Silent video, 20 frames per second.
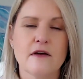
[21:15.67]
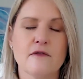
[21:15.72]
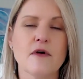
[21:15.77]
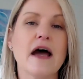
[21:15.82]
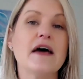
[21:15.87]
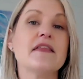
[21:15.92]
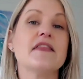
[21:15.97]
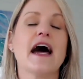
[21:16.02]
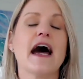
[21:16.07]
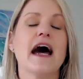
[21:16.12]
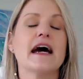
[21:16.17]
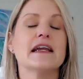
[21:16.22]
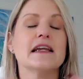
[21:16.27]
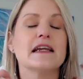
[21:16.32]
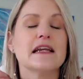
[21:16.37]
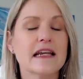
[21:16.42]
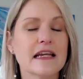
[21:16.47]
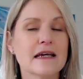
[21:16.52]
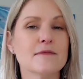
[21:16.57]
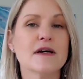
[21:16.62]
uh, the
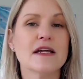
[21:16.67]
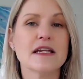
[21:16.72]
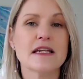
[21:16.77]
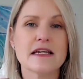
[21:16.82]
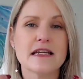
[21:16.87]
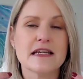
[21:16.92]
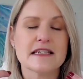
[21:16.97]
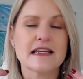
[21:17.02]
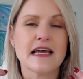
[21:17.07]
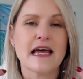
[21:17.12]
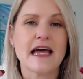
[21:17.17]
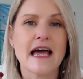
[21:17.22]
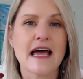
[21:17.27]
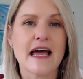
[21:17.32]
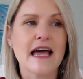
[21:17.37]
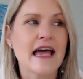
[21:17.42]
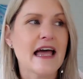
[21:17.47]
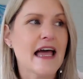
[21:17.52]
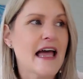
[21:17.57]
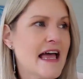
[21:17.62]
unlimited
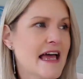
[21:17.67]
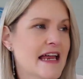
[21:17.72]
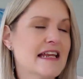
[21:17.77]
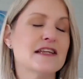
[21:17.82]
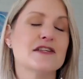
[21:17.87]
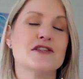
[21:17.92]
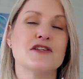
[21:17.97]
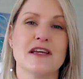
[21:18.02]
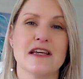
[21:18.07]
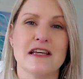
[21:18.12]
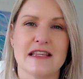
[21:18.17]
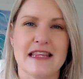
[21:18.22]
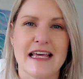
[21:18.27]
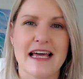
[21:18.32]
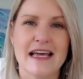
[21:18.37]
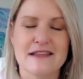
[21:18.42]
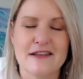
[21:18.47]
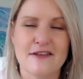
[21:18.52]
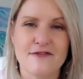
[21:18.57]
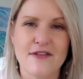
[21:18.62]
energy
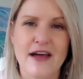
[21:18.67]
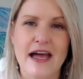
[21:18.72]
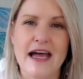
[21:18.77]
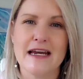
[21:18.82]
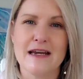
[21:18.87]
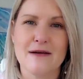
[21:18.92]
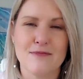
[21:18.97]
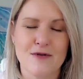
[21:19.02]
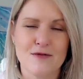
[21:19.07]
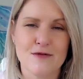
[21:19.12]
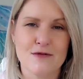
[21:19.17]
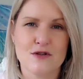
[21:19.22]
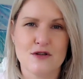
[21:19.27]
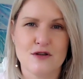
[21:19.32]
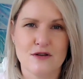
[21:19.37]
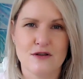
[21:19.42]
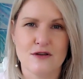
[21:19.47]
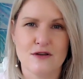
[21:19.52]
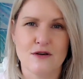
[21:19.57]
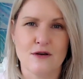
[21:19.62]
that's available
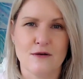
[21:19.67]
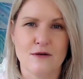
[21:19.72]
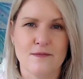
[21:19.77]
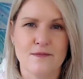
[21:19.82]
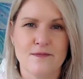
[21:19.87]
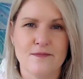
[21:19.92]
to you,